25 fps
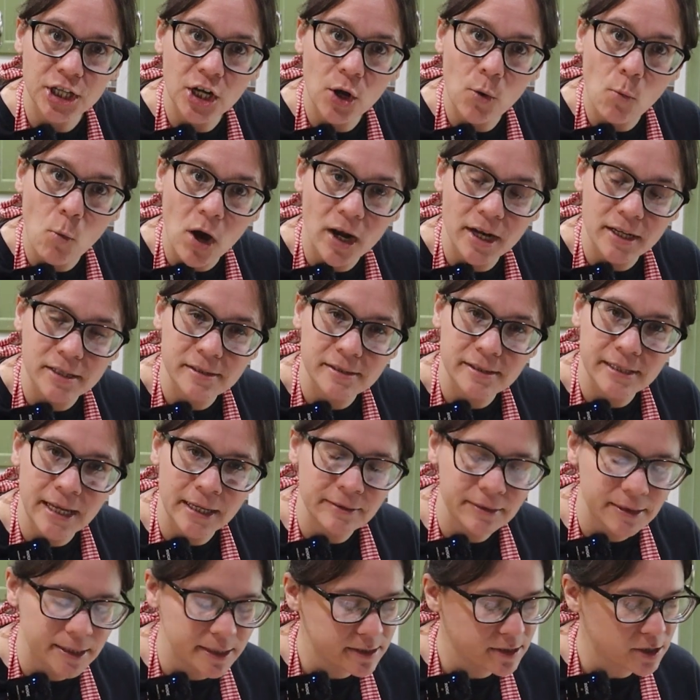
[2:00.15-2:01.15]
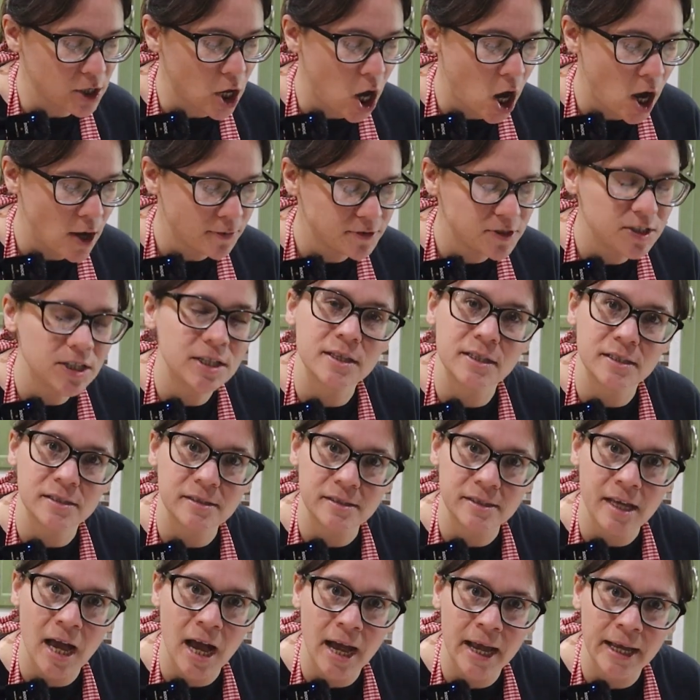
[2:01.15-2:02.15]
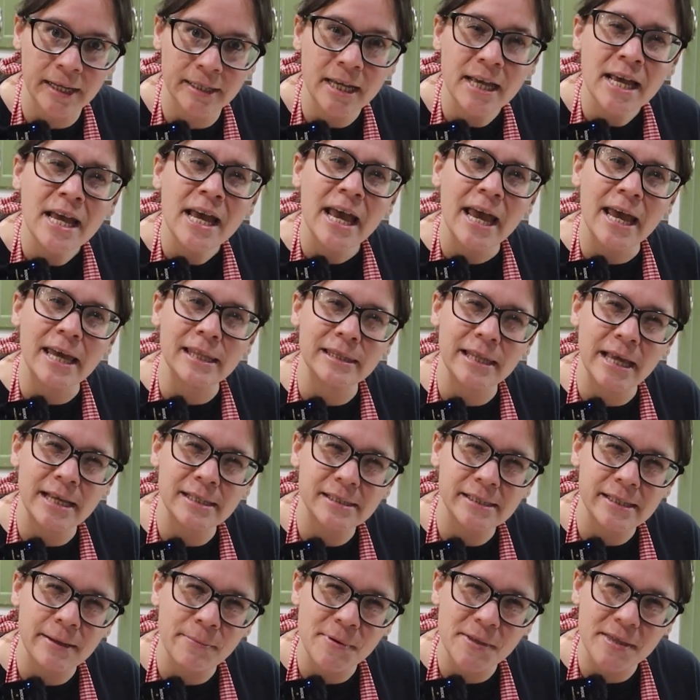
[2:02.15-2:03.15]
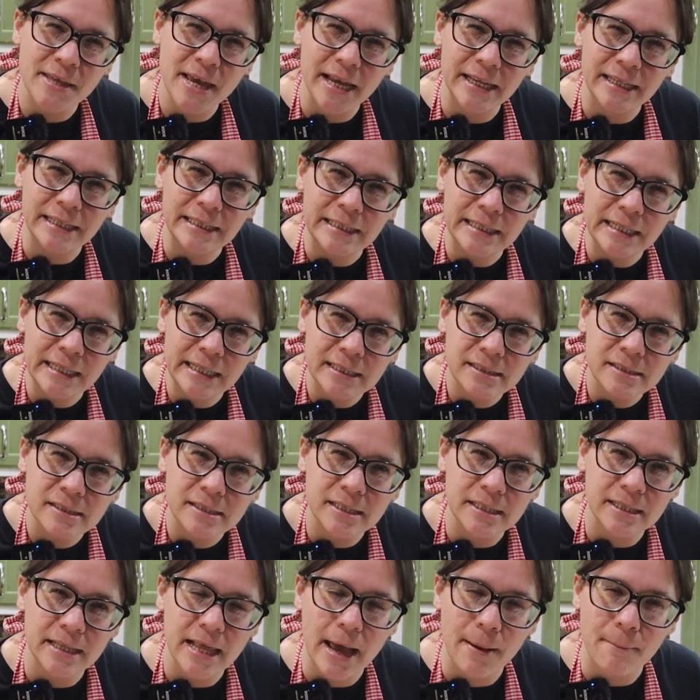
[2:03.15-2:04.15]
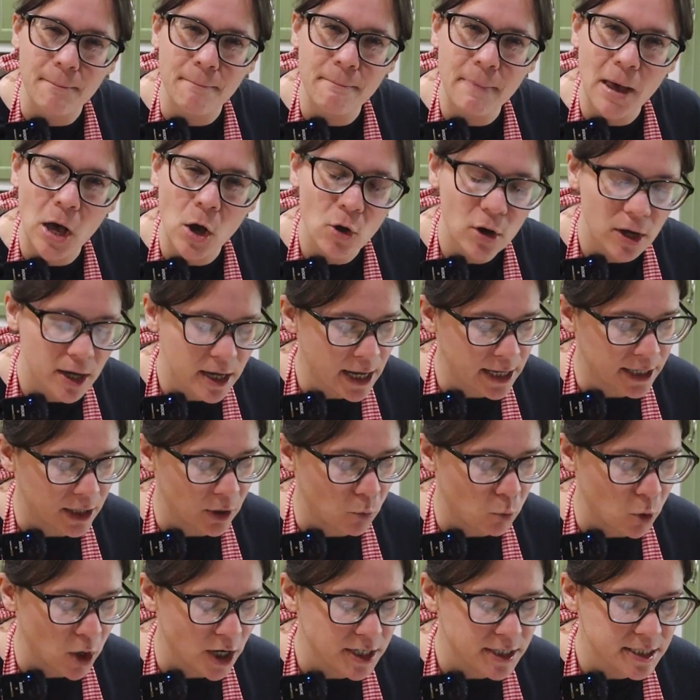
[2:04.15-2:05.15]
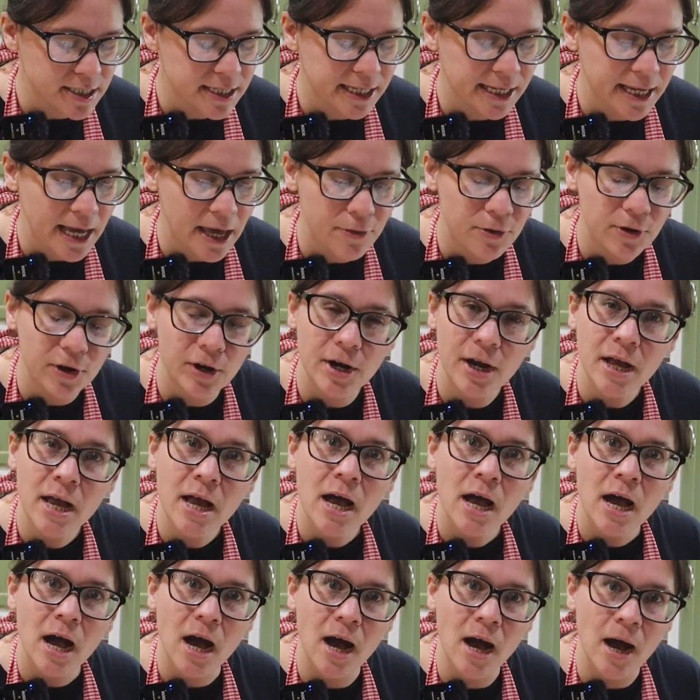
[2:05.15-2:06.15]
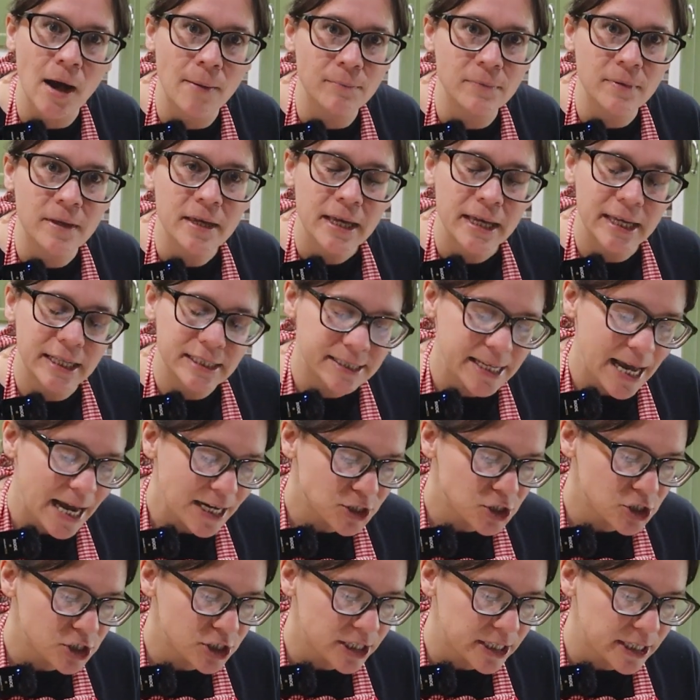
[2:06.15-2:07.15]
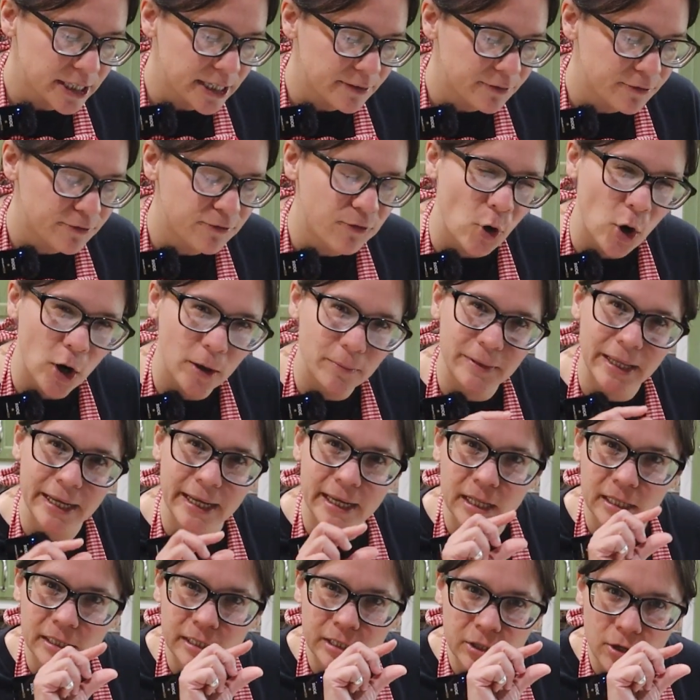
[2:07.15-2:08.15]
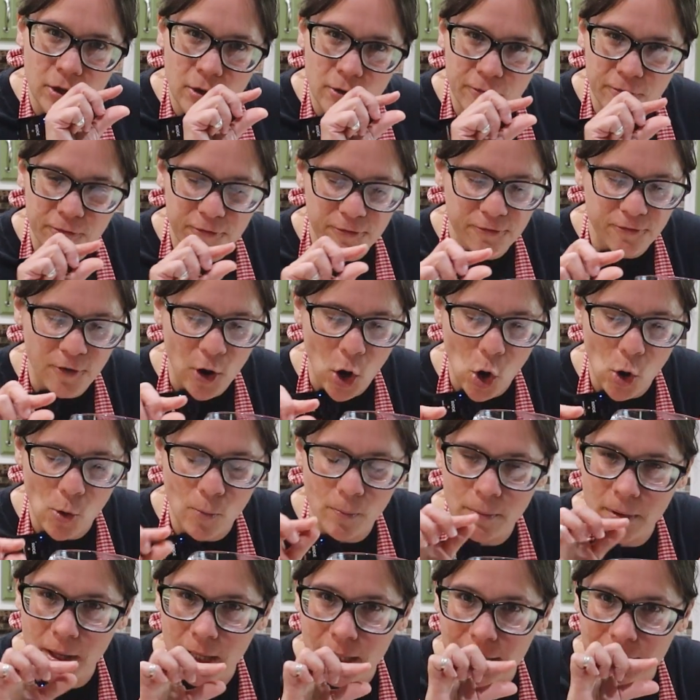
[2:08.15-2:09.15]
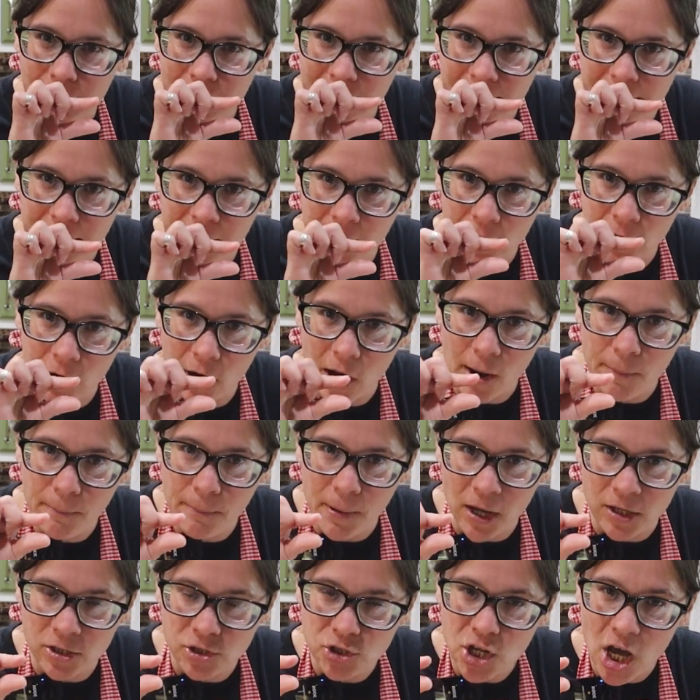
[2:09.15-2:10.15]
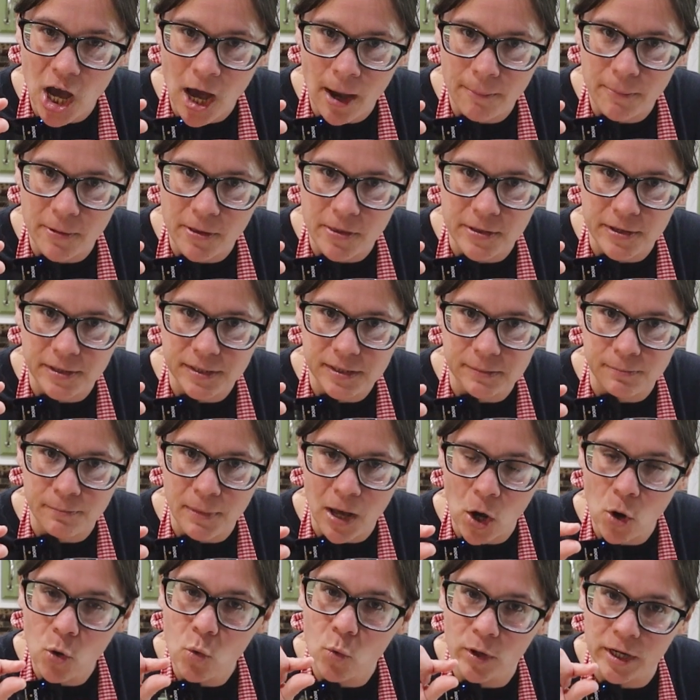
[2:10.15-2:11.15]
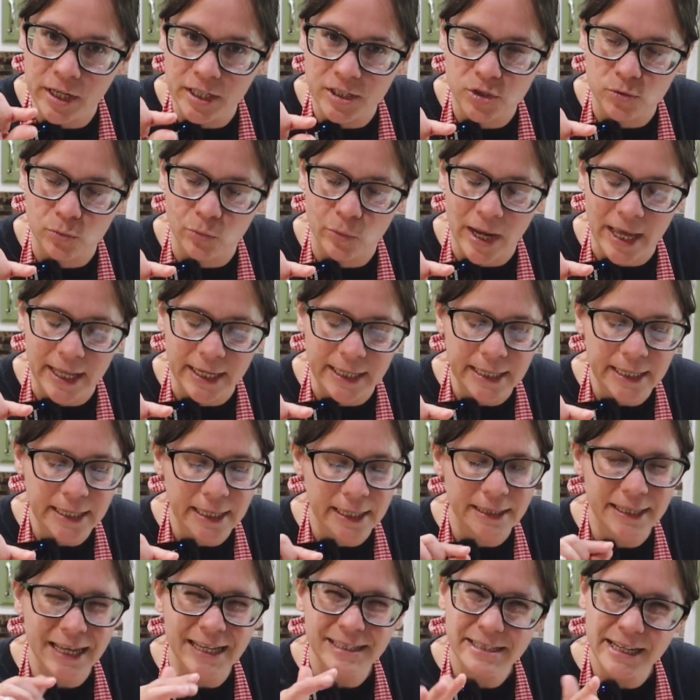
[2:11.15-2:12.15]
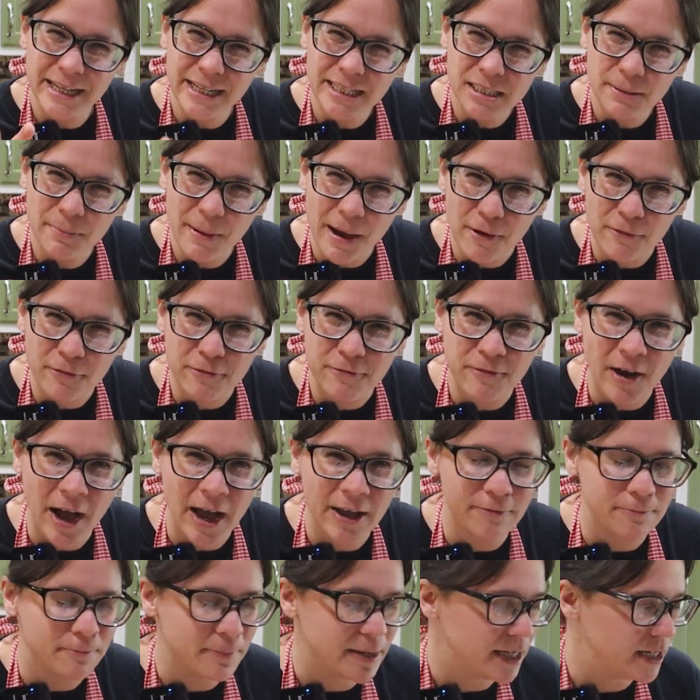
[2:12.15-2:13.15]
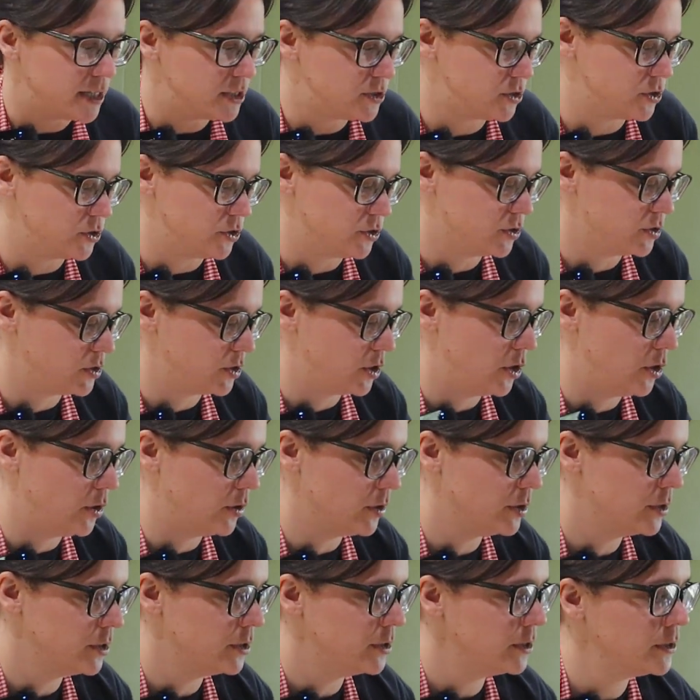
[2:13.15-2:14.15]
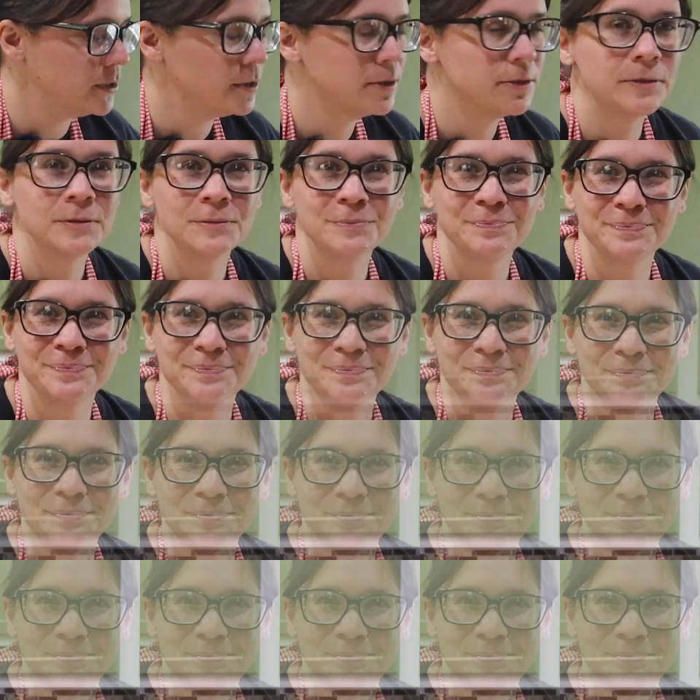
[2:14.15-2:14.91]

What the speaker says: gonna wanna set this off to the side and let some of that yeast and that milk kind of work together. It's actually gonna form like a little foam layer up on top of this milk when it's ready, and that takes about 5 minutes or so. So